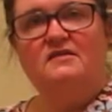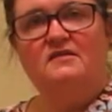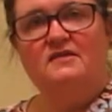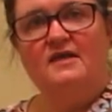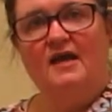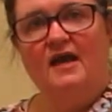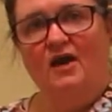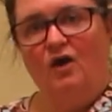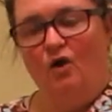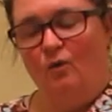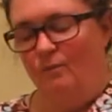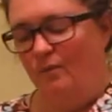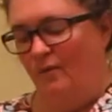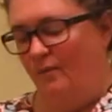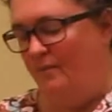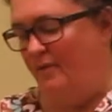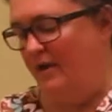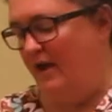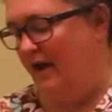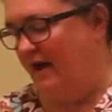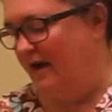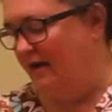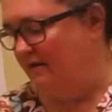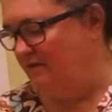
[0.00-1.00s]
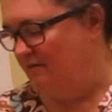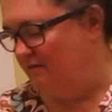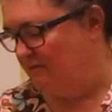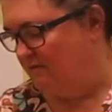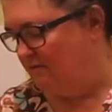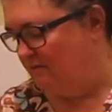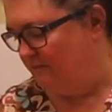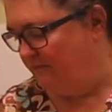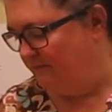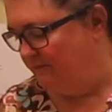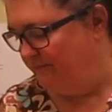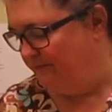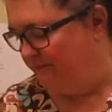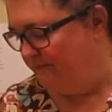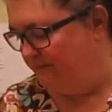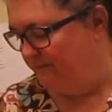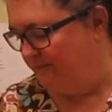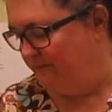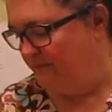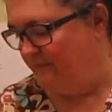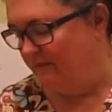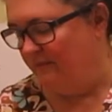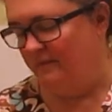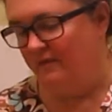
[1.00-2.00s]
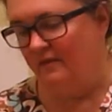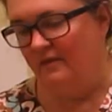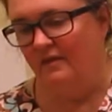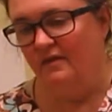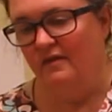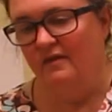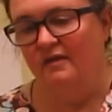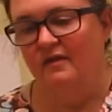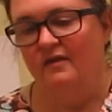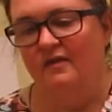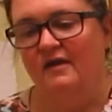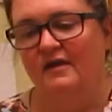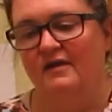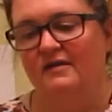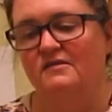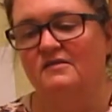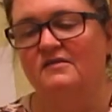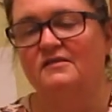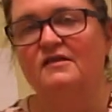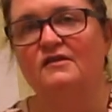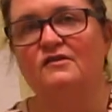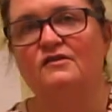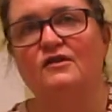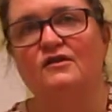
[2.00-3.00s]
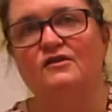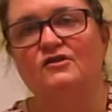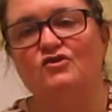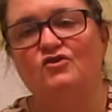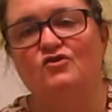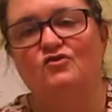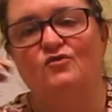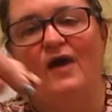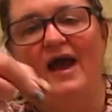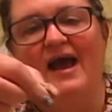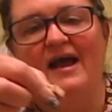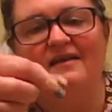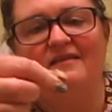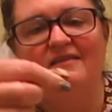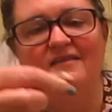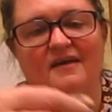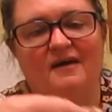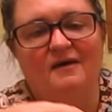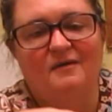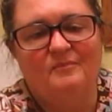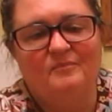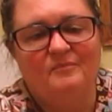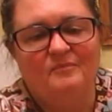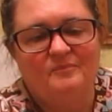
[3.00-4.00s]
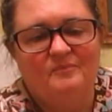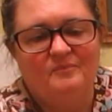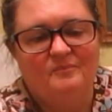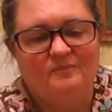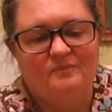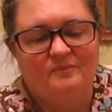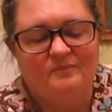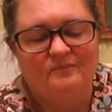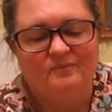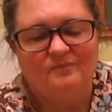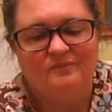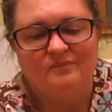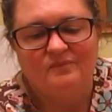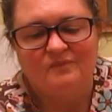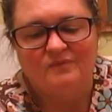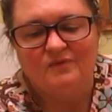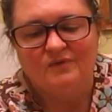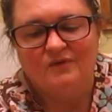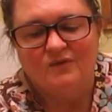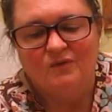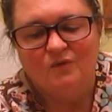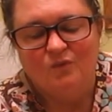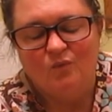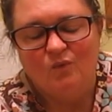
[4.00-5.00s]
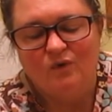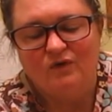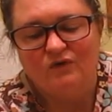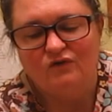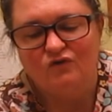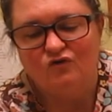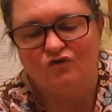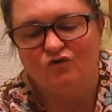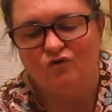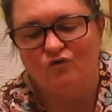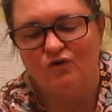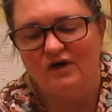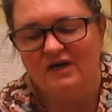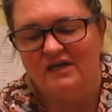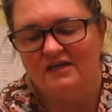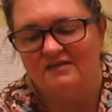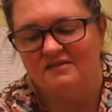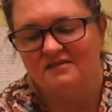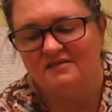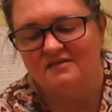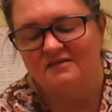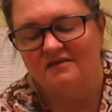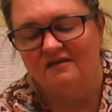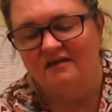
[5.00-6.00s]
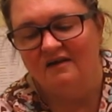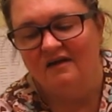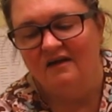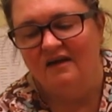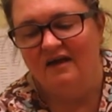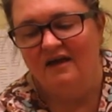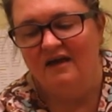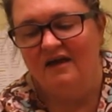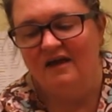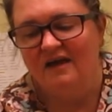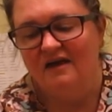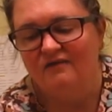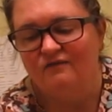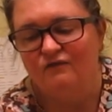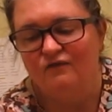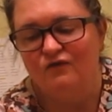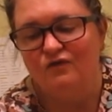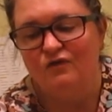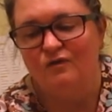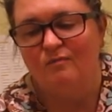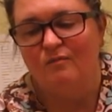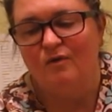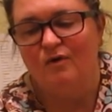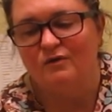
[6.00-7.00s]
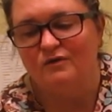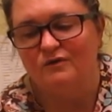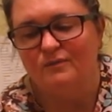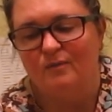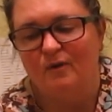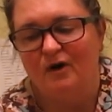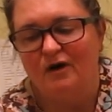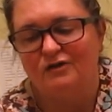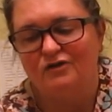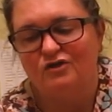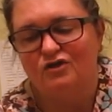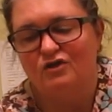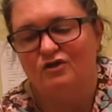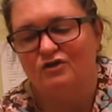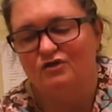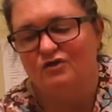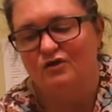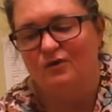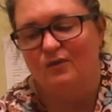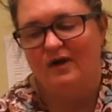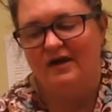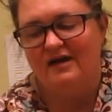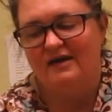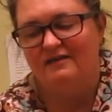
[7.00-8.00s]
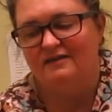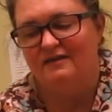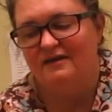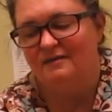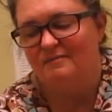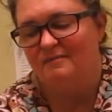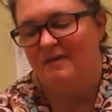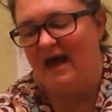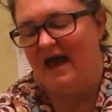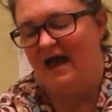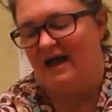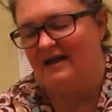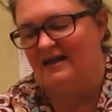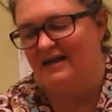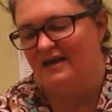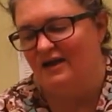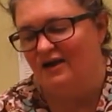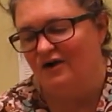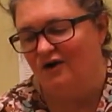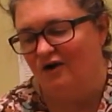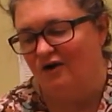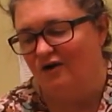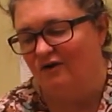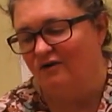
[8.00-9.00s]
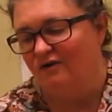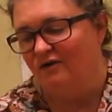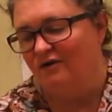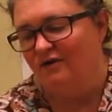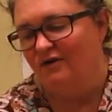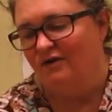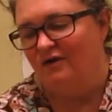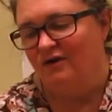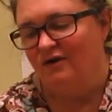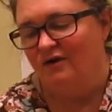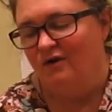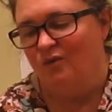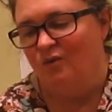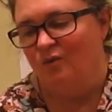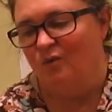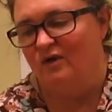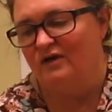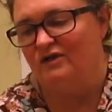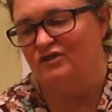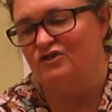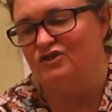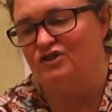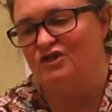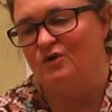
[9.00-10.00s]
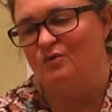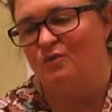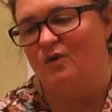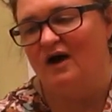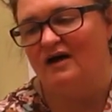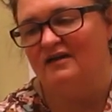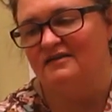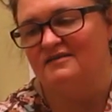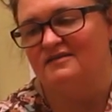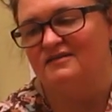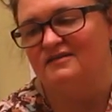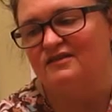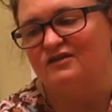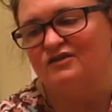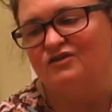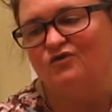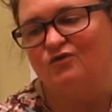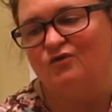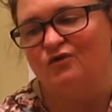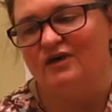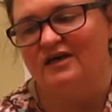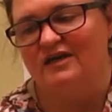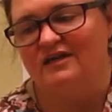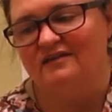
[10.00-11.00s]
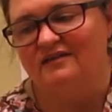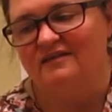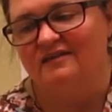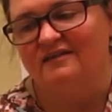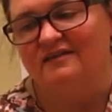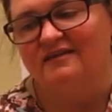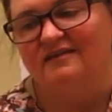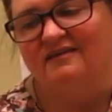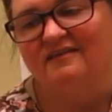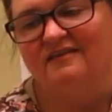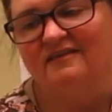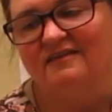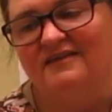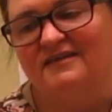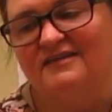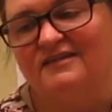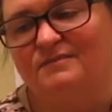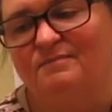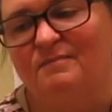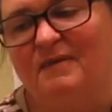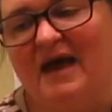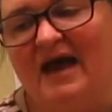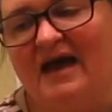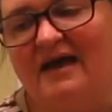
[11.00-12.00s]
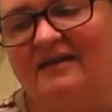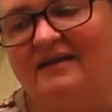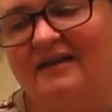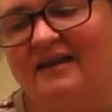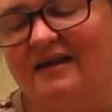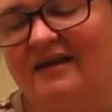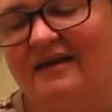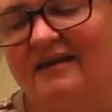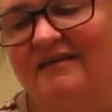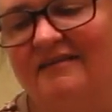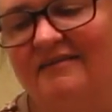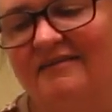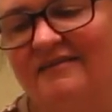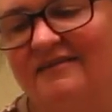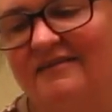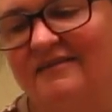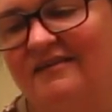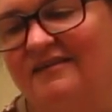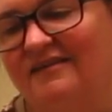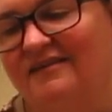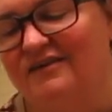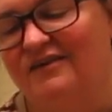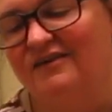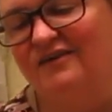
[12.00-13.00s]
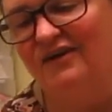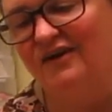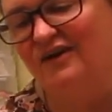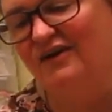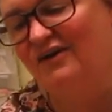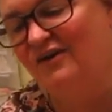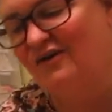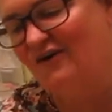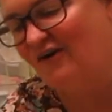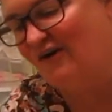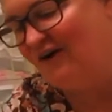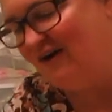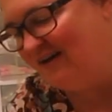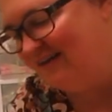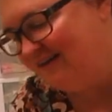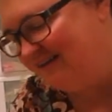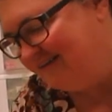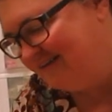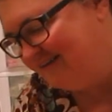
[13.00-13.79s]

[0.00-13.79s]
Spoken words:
to help a pet is to distract them with treats. And for the most part, you can do anything back here when she wants the treat this badly. Good girl.